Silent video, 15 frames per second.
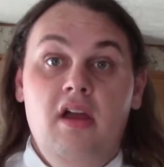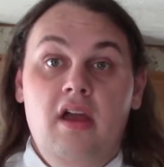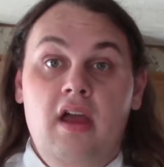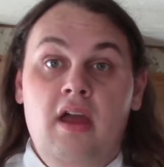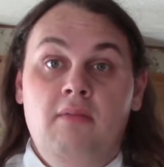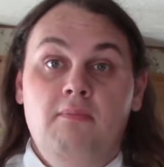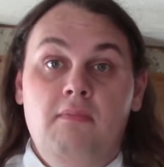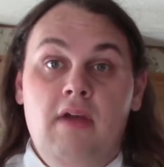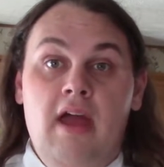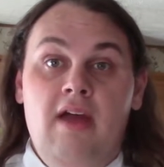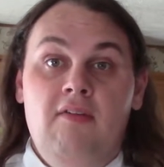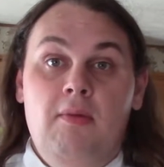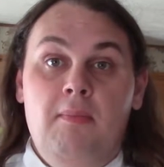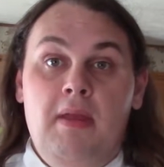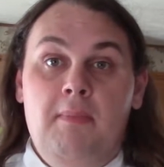and have
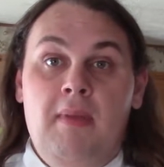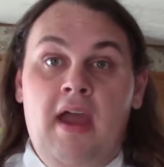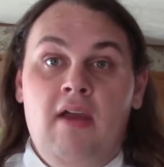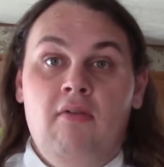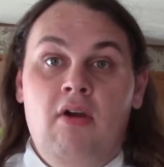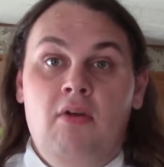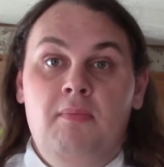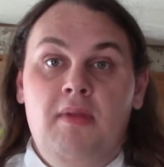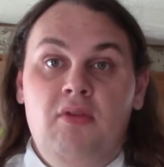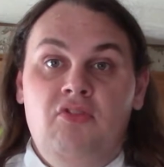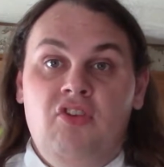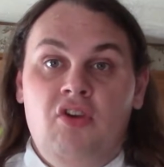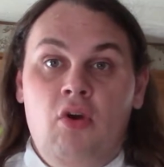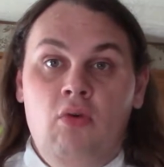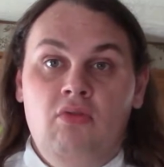it be background
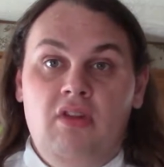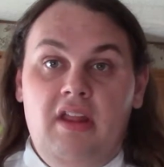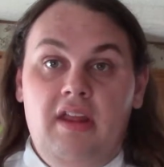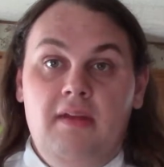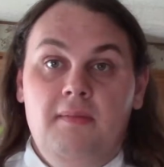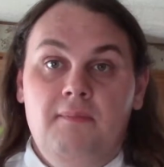music only.